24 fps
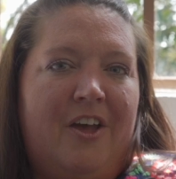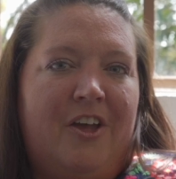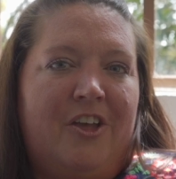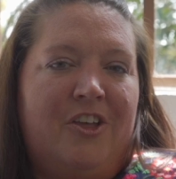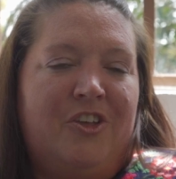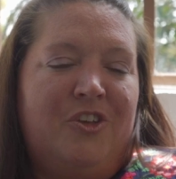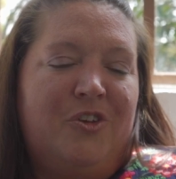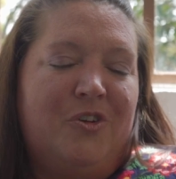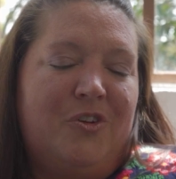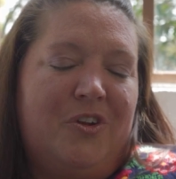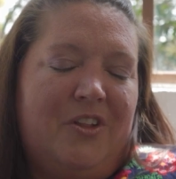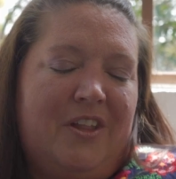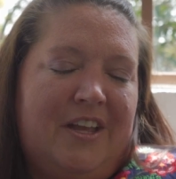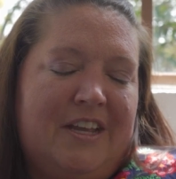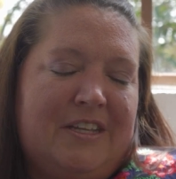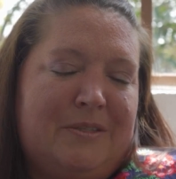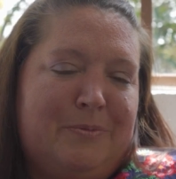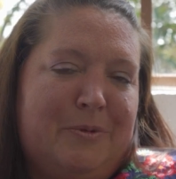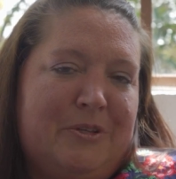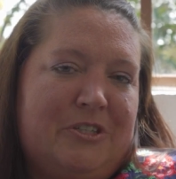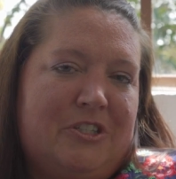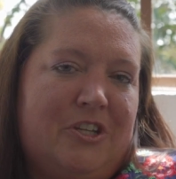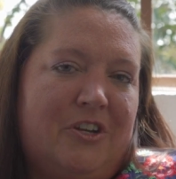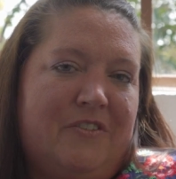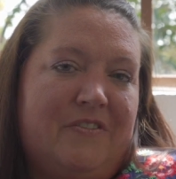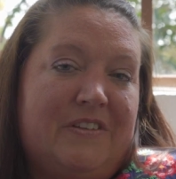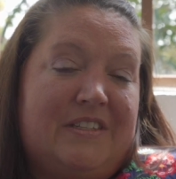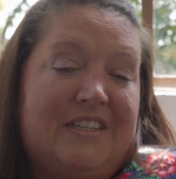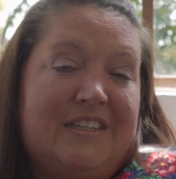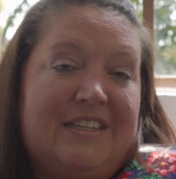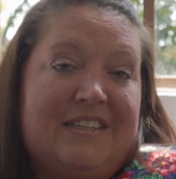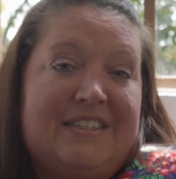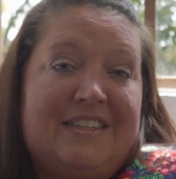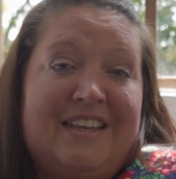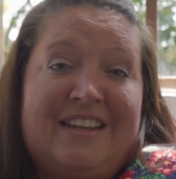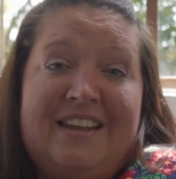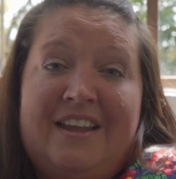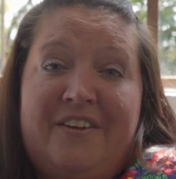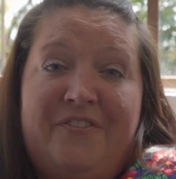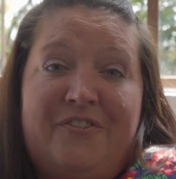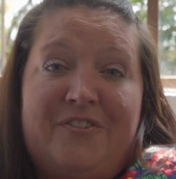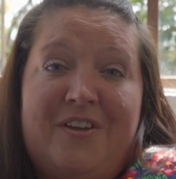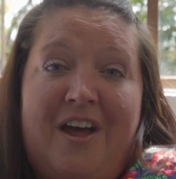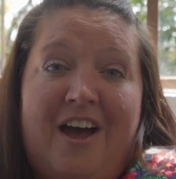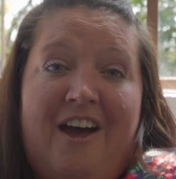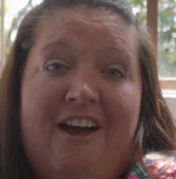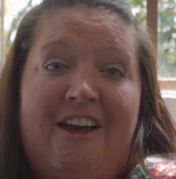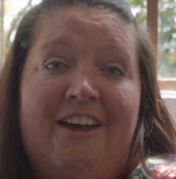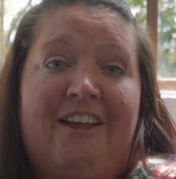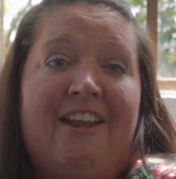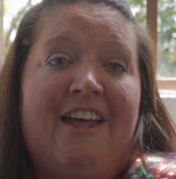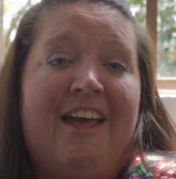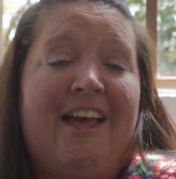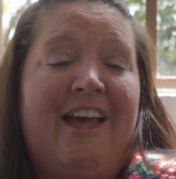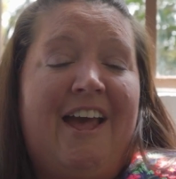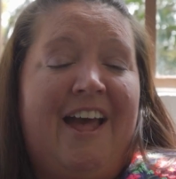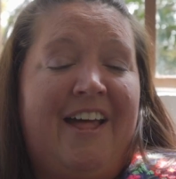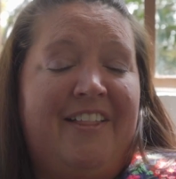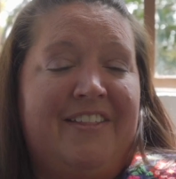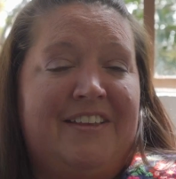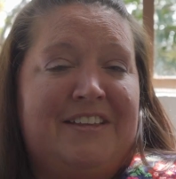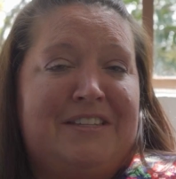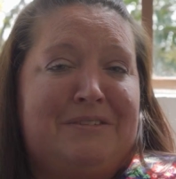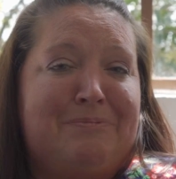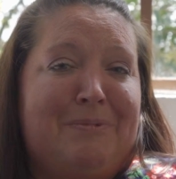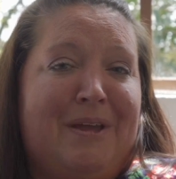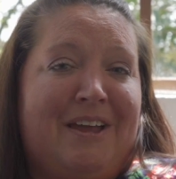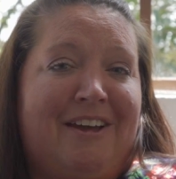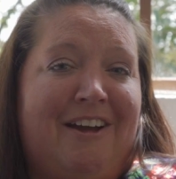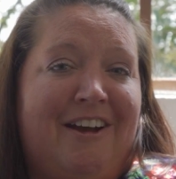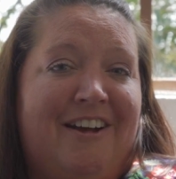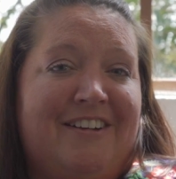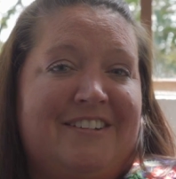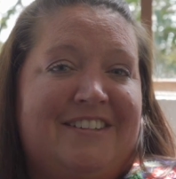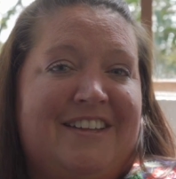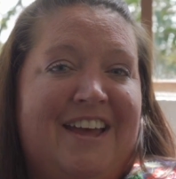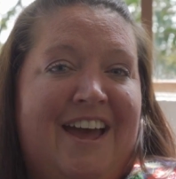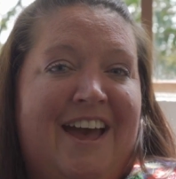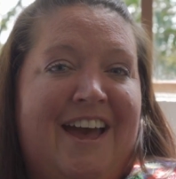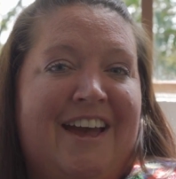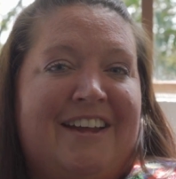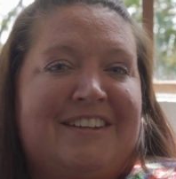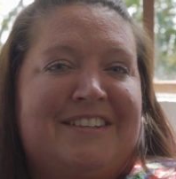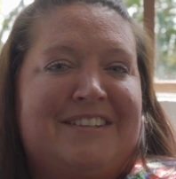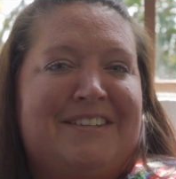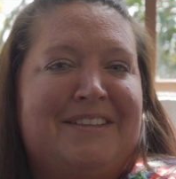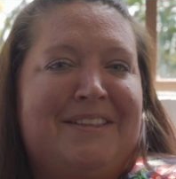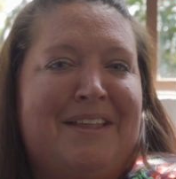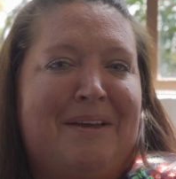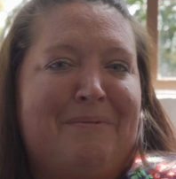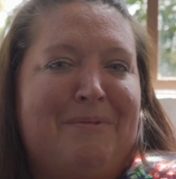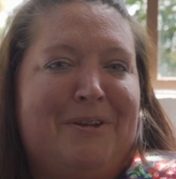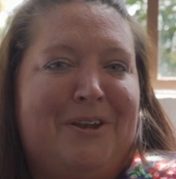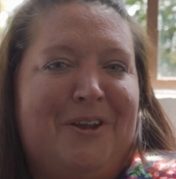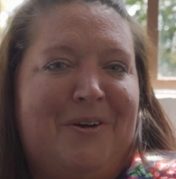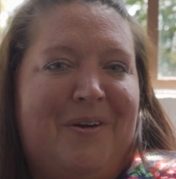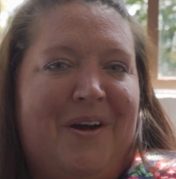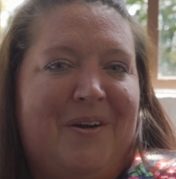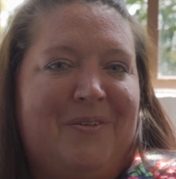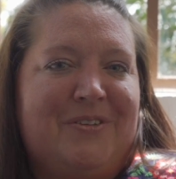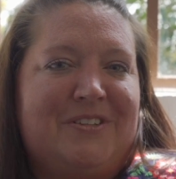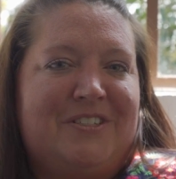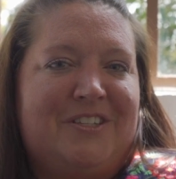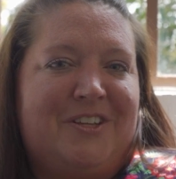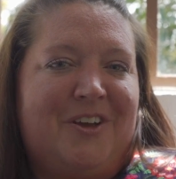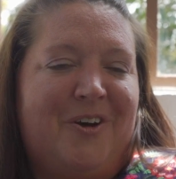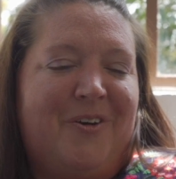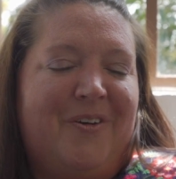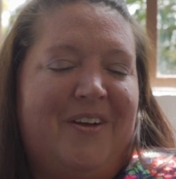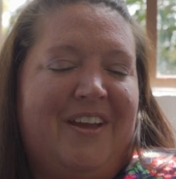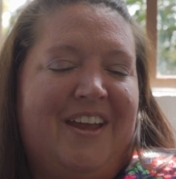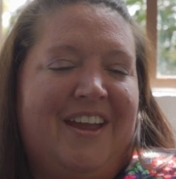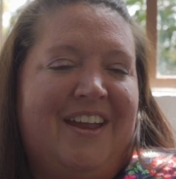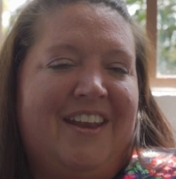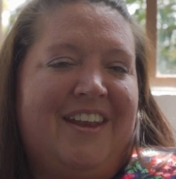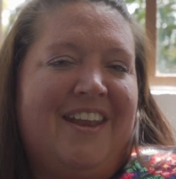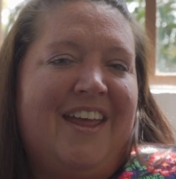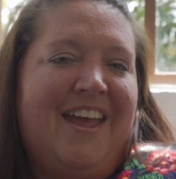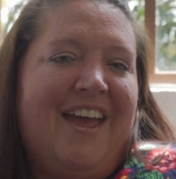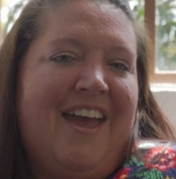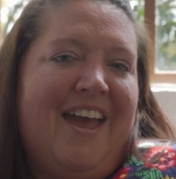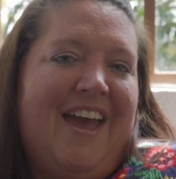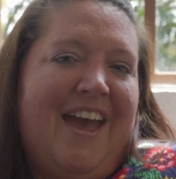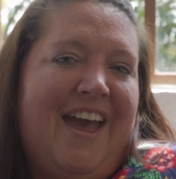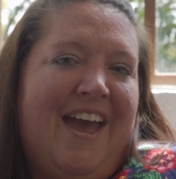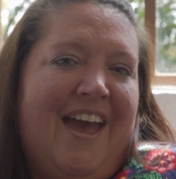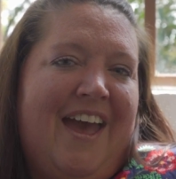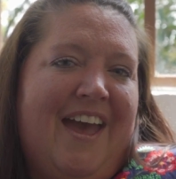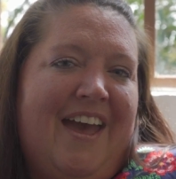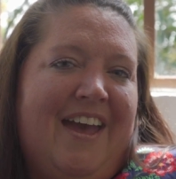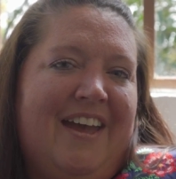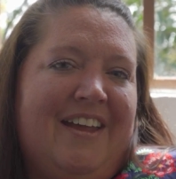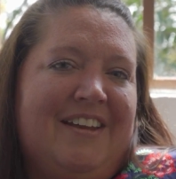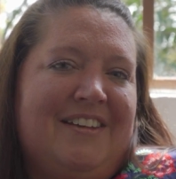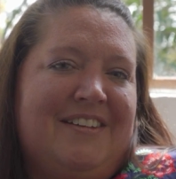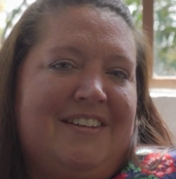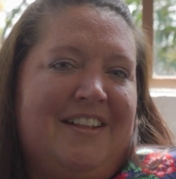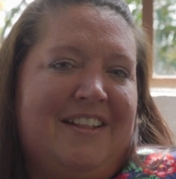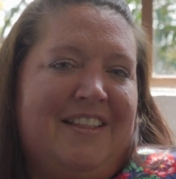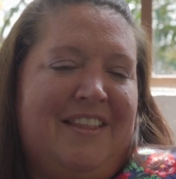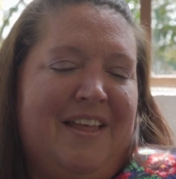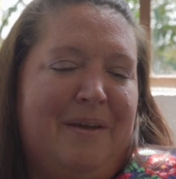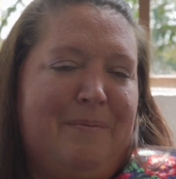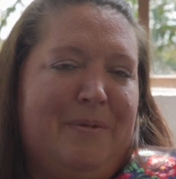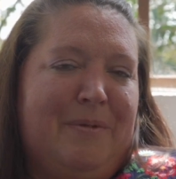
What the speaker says: utilize my services. And if not, at least make contact. Let me know how it's going and let